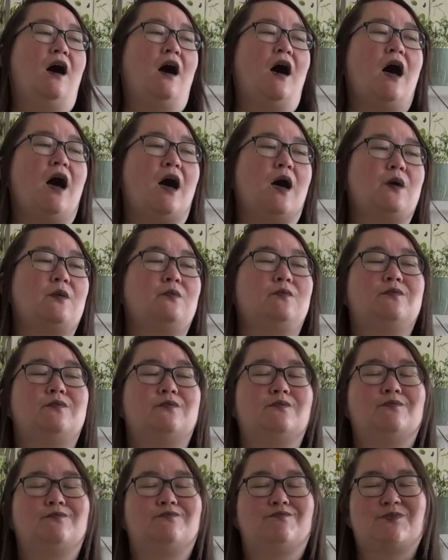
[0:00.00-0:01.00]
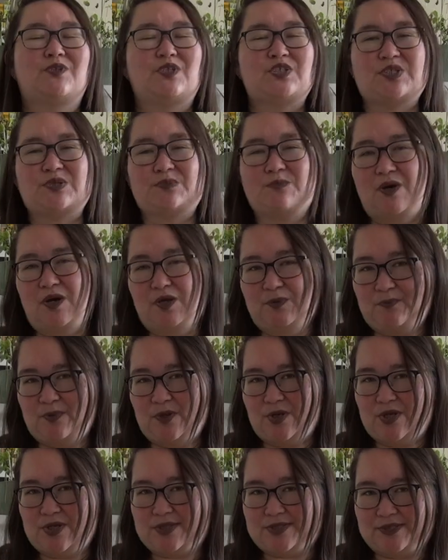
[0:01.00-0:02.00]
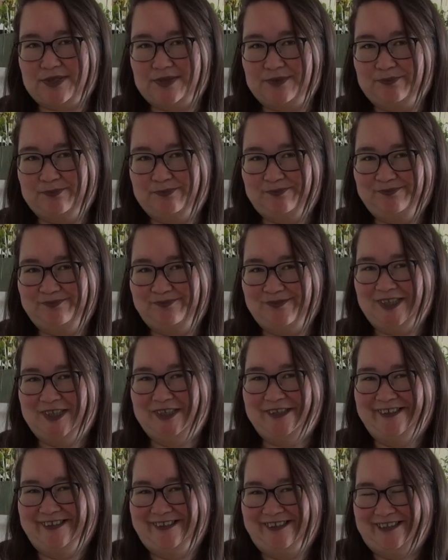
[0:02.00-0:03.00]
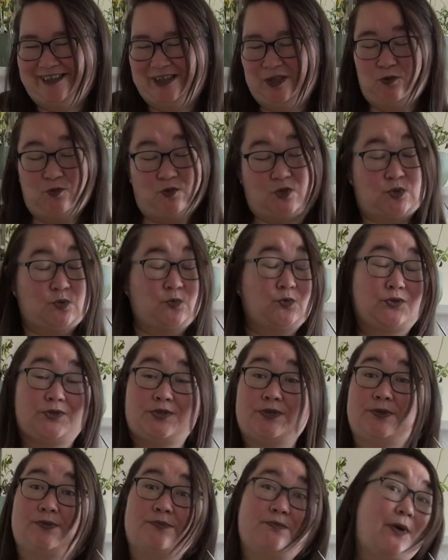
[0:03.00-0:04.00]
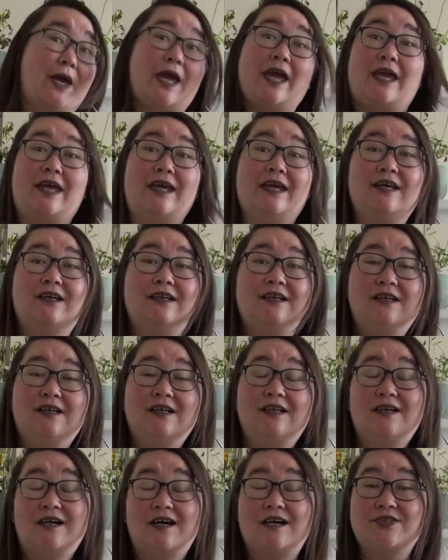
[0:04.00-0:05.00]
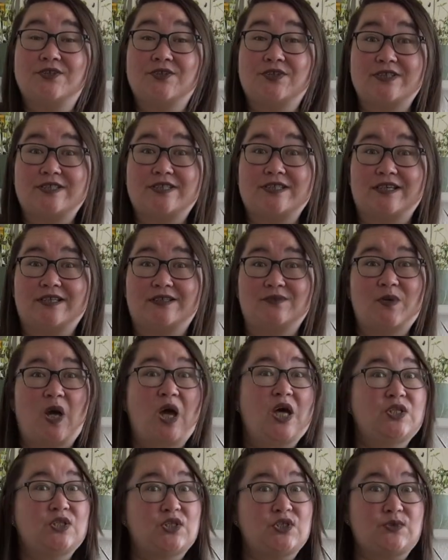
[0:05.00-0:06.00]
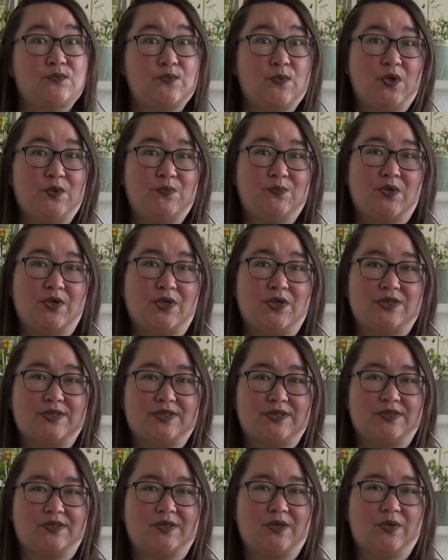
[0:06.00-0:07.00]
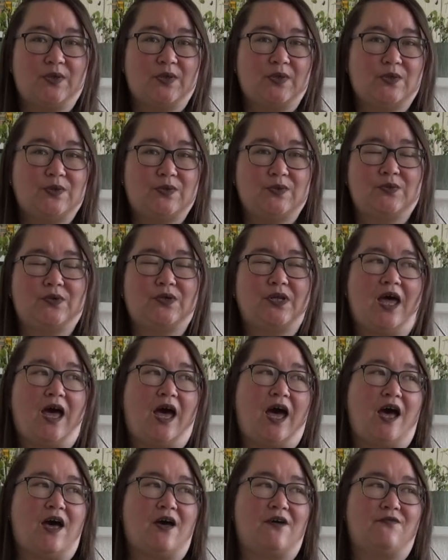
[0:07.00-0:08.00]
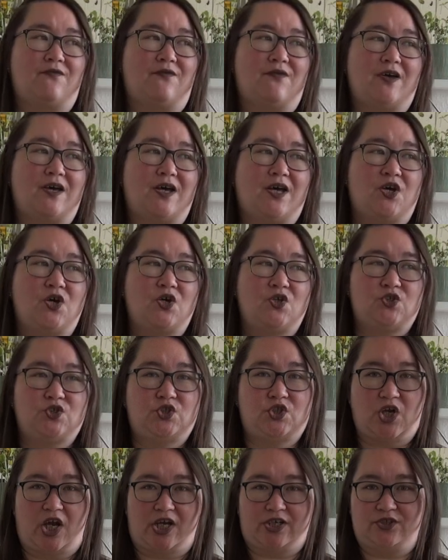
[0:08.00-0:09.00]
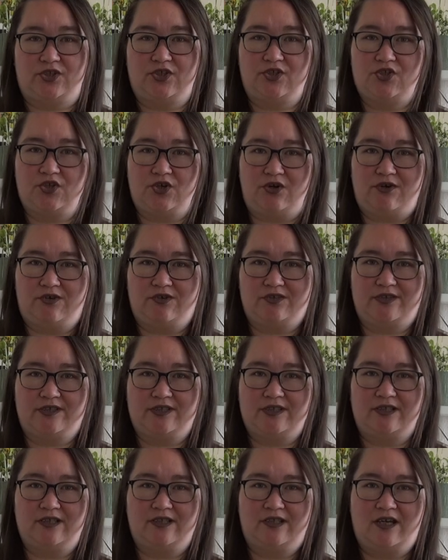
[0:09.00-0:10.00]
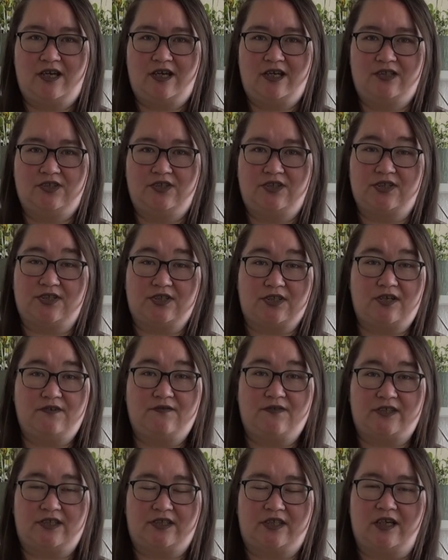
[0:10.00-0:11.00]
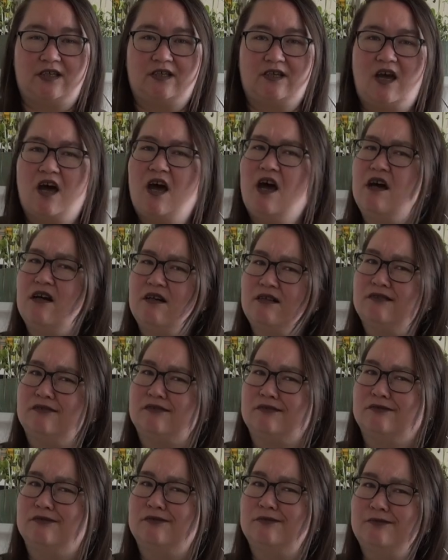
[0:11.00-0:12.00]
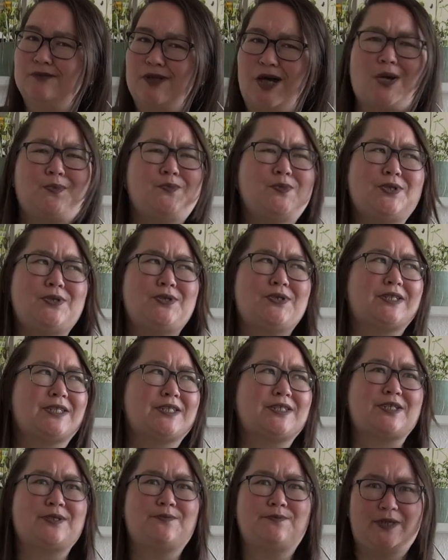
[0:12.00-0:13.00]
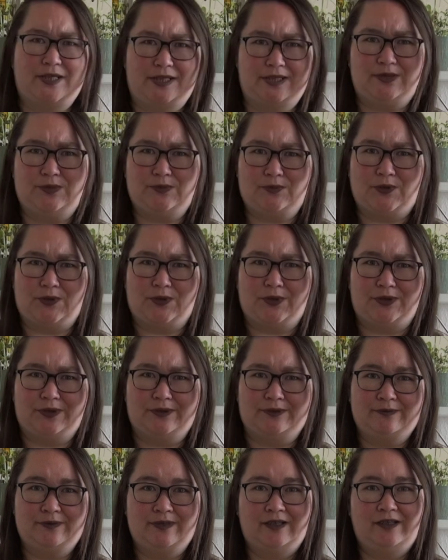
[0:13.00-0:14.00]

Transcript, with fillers: Um, the smart person, which wasn't me, as you can tell, the smart person would have checked the chart, discovered that, oh, I'm doing this completely wrong,